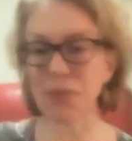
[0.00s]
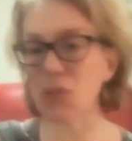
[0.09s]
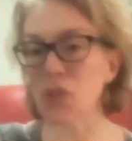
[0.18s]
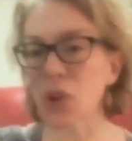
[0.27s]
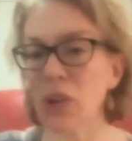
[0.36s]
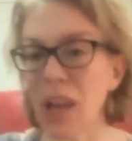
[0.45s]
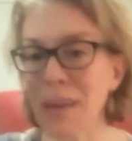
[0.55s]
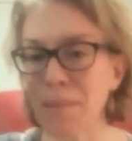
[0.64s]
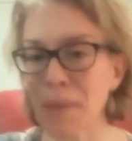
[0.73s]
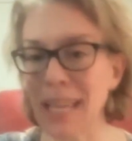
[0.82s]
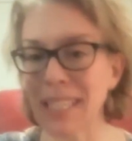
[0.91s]
If you don't
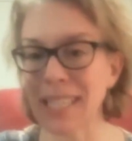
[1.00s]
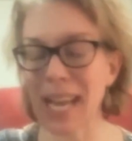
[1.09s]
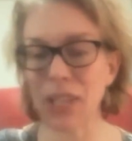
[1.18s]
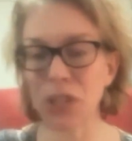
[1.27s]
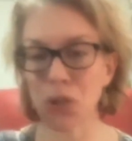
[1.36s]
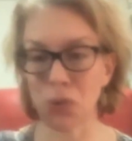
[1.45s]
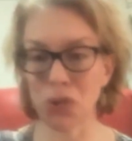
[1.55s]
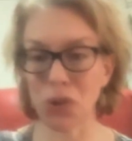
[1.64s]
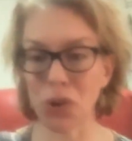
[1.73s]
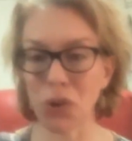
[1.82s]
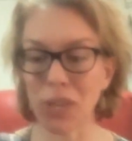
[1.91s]
like meditation or
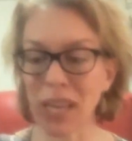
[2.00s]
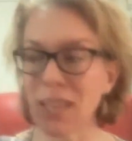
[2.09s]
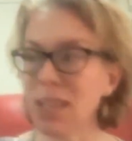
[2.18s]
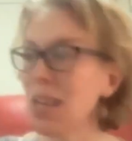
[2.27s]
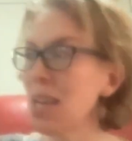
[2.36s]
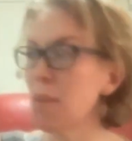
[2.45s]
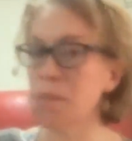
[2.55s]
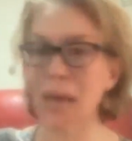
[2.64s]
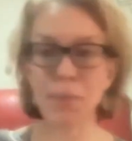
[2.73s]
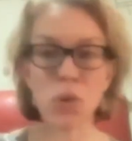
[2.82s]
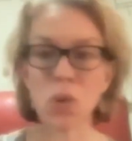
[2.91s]
yoga,
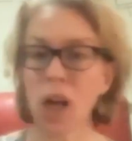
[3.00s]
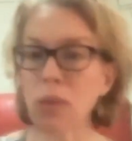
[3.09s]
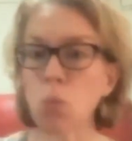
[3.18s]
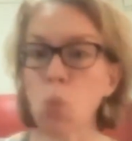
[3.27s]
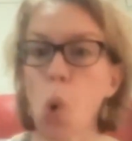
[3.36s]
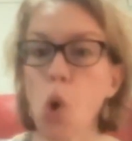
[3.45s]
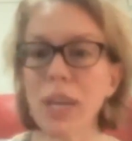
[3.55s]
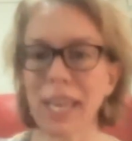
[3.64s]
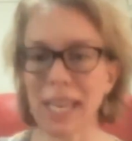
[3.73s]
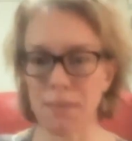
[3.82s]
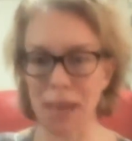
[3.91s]
maybe you like
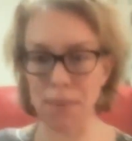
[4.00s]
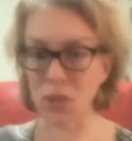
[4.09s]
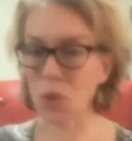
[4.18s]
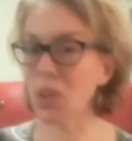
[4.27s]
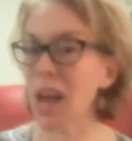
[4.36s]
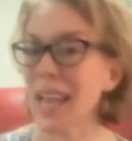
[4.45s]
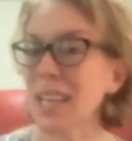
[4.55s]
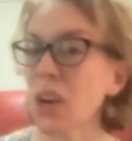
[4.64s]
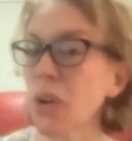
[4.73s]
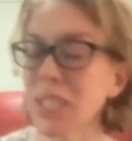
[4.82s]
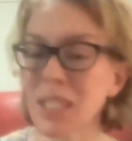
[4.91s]
walking, maybe you like
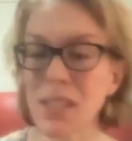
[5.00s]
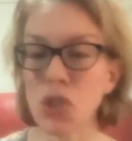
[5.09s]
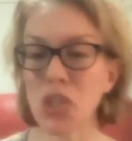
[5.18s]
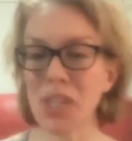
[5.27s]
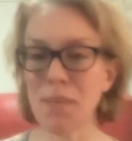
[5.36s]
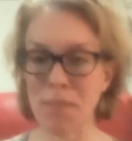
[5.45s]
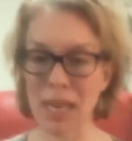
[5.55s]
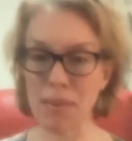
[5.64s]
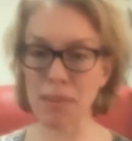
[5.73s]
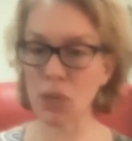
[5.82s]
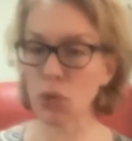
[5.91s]
going to the gym,
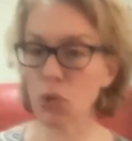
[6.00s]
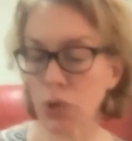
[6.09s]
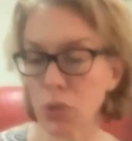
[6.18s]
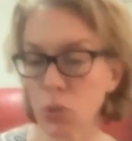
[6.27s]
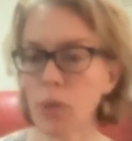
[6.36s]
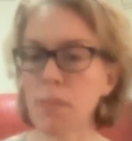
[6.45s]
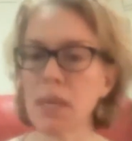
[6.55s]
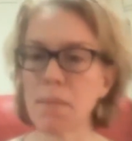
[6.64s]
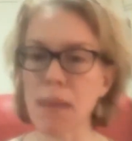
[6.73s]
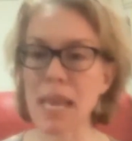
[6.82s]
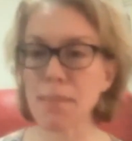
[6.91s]
maybe you go
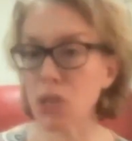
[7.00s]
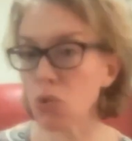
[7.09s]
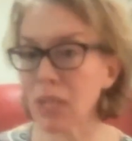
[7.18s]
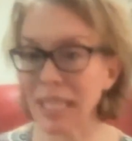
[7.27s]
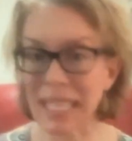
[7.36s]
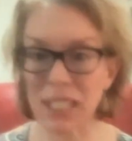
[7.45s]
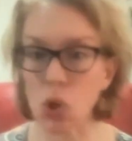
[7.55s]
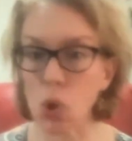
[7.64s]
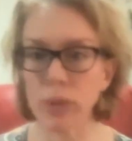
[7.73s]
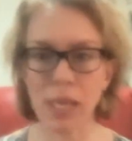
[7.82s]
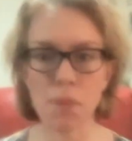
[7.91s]
swimming, maybe you need to
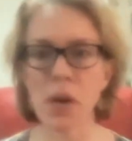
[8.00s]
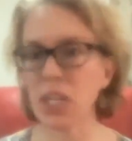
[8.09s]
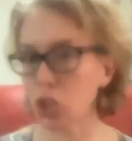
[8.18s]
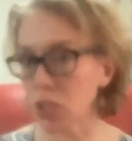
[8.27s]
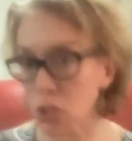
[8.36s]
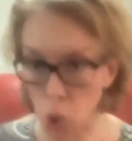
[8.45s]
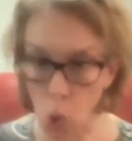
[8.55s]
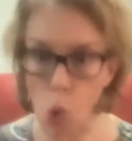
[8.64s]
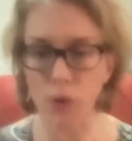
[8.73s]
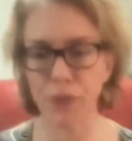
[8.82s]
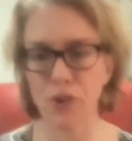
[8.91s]
call someone and just
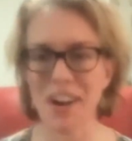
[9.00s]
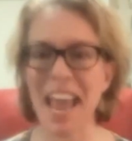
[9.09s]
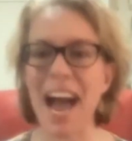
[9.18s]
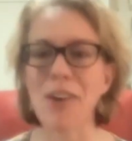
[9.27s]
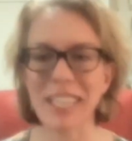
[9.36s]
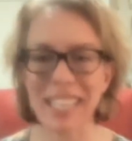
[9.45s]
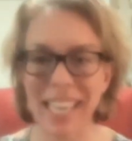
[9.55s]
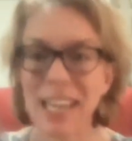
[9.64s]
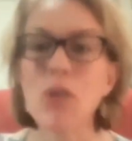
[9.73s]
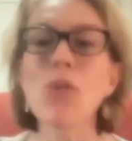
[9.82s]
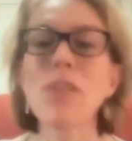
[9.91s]
talk for an hour and
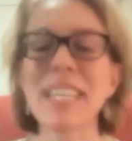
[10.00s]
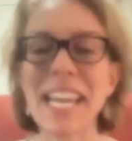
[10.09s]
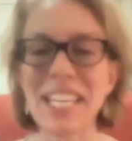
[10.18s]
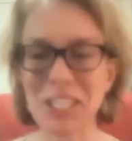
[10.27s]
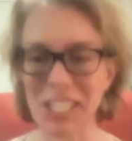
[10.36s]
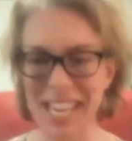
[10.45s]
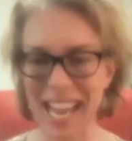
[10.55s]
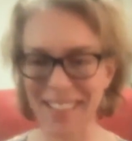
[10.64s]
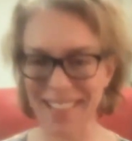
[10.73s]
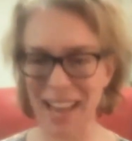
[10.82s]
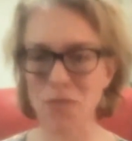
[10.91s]
get all the energy
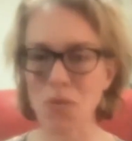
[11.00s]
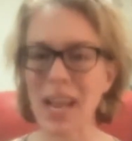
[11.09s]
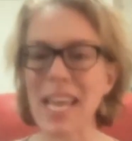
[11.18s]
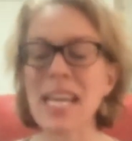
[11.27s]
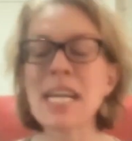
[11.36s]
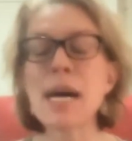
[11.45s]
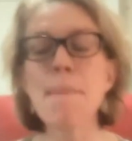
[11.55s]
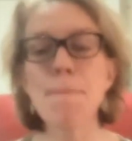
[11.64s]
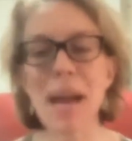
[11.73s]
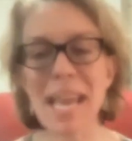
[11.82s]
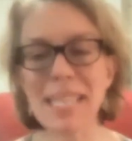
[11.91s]
out that way.
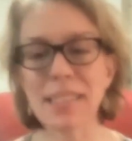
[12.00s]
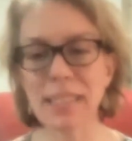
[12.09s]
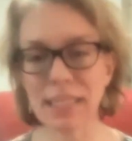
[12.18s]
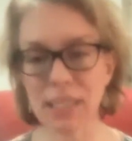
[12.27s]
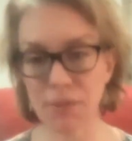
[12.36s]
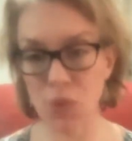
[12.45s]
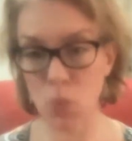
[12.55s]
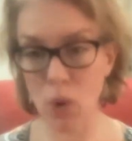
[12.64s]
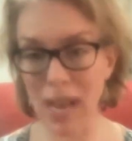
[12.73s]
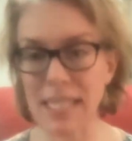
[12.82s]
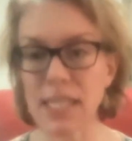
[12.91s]
Make a list of the
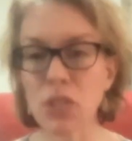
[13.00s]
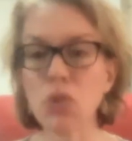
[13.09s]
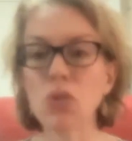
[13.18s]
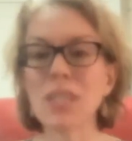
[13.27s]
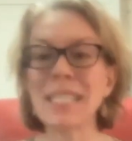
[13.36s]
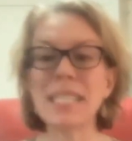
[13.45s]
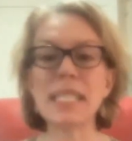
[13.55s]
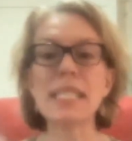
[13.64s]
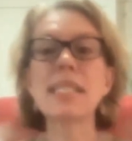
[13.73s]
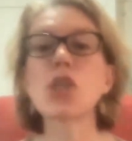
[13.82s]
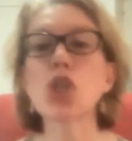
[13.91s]
ways that you can
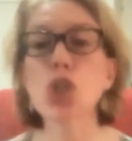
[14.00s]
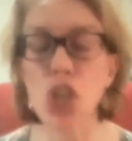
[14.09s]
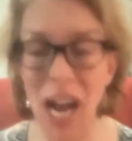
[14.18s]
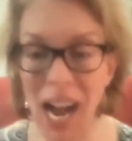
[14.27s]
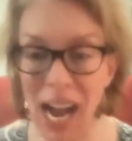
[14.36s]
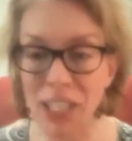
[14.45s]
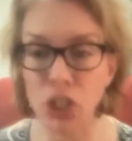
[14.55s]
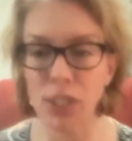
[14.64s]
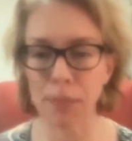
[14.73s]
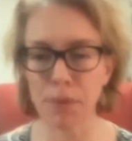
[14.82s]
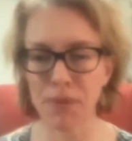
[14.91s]
discharge
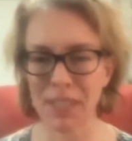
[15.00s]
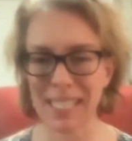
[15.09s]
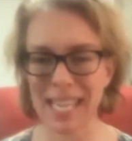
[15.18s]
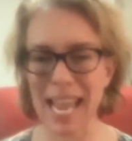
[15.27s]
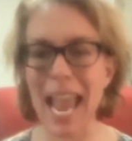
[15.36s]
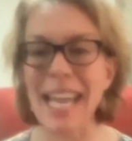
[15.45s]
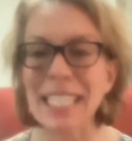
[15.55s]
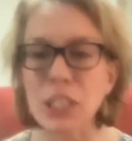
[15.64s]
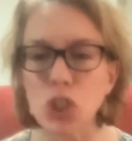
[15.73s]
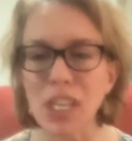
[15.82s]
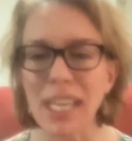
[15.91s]
some of this
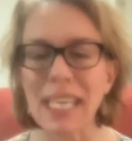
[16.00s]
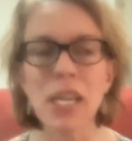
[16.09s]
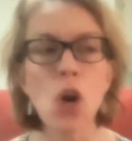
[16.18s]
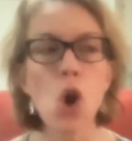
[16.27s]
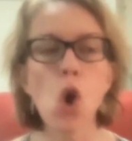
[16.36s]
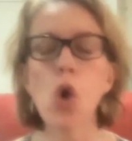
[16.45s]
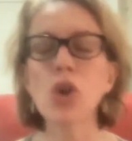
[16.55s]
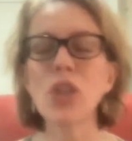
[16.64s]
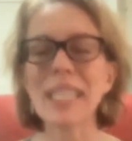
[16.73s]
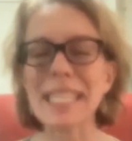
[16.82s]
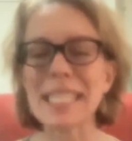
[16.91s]
energy, or
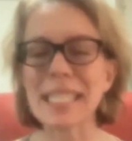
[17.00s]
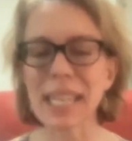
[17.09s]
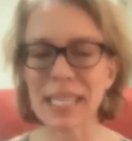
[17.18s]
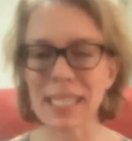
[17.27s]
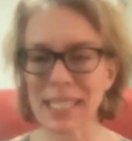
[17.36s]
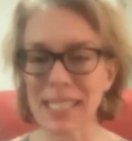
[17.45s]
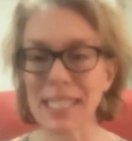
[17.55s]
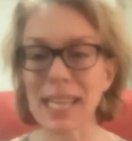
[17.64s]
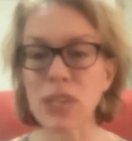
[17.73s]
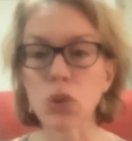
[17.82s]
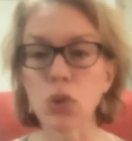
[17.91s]
at least let it
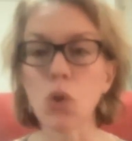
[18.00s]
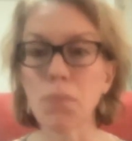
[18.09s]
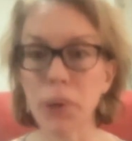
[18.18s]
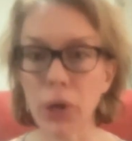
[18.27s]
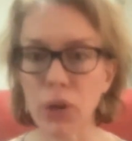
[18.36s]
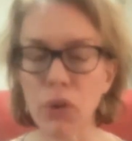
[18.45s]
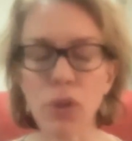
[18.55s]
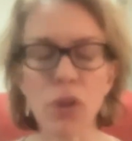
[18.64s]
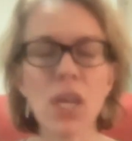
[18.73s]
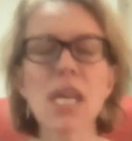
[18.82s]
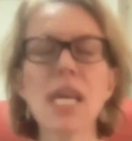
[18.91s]
settle, or
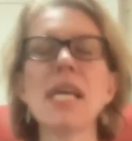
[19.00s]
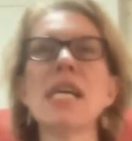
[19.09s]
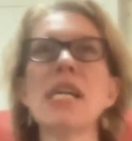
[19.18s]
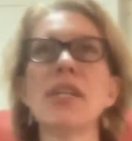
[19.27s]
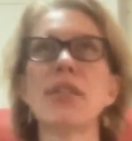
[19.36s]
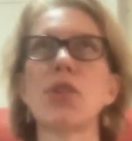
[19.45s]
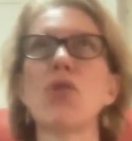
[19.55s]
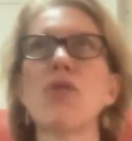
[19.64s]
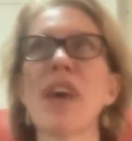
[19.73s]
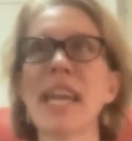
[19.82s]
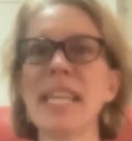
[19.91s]
both, so
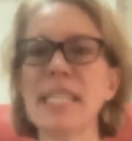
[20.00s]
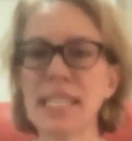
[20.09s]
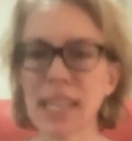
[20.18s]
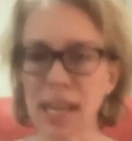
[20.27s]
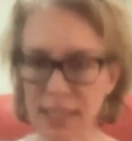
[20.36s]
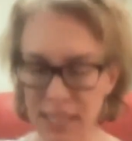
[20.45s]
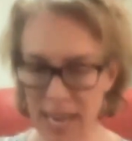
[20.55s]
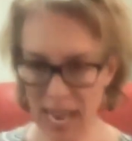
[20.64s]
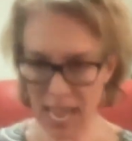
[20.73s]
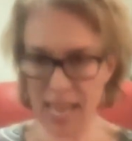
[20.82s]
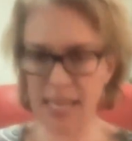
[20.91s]
that it doesn't
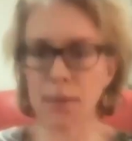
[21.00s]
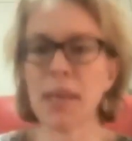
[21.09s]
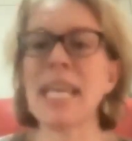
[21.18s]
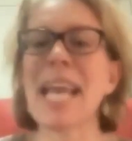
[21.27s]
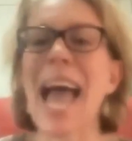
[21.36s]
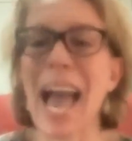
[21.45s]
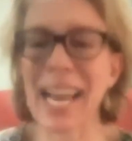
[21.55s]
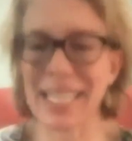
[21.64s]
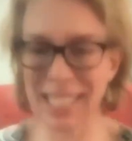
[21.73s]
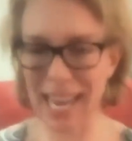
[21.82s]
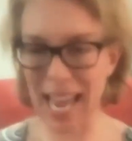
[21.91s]
end up getting
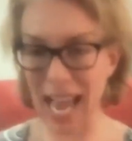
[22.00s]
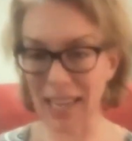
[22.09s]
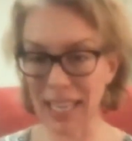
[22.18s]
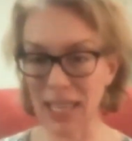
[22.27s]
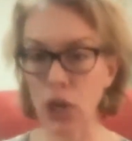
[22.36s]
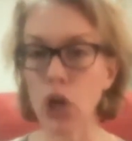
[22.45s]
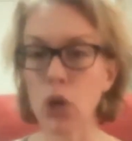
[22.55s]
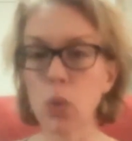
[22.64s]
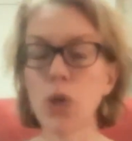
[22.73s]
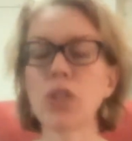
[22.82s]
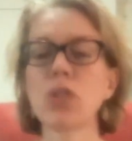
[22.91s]
acted out in a
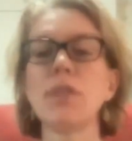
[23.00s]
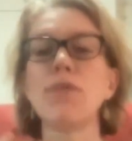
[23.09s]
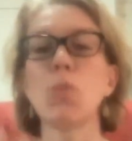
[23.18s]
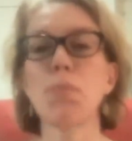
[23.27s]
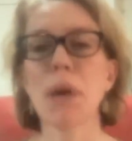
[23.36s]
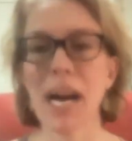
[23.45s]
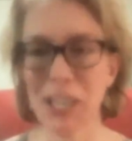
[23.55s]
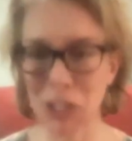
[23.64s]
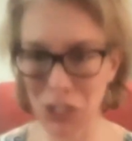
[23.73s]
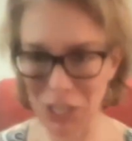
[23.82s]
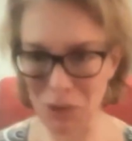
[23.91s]
coercive or
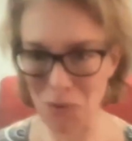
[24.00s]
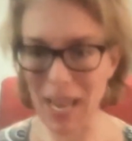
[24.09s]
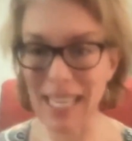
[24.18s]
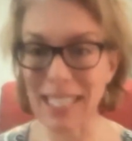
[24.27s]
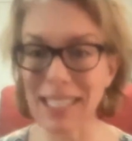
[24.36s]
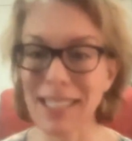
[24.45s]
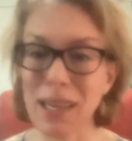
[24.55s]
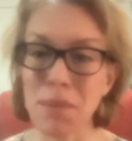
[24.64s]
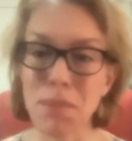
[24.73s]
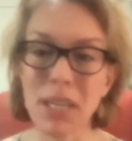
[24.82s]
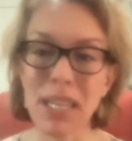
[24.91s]
punishing way to
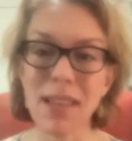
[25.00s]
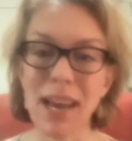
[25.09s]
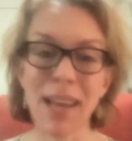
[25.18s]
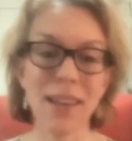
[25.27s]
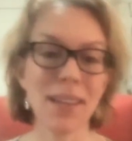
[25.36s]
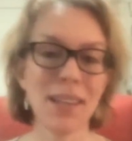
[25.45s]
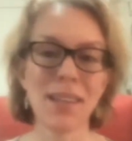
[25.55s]
somebody that